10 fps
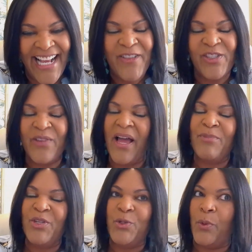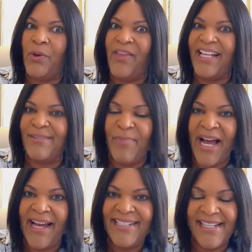So I'm sure that's
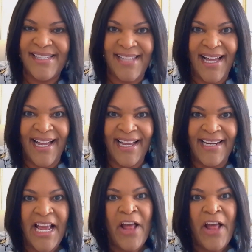by design,